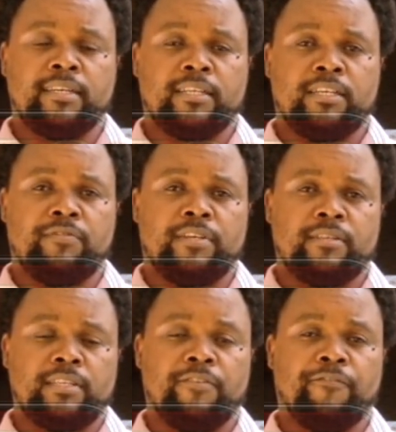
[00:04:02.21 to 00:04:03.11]

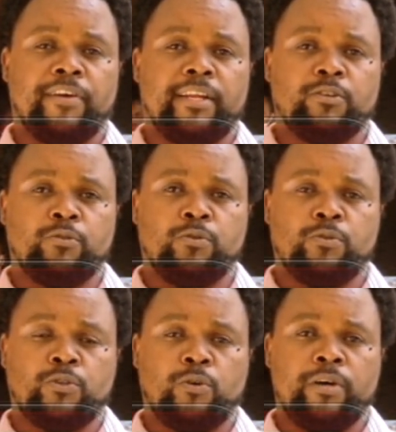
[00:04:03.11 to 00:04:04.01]
activities, and failure to do
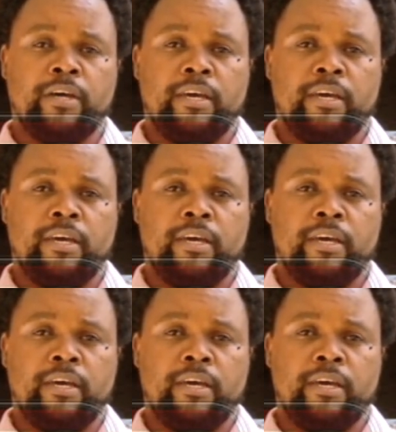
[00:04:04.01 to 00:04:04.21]
so,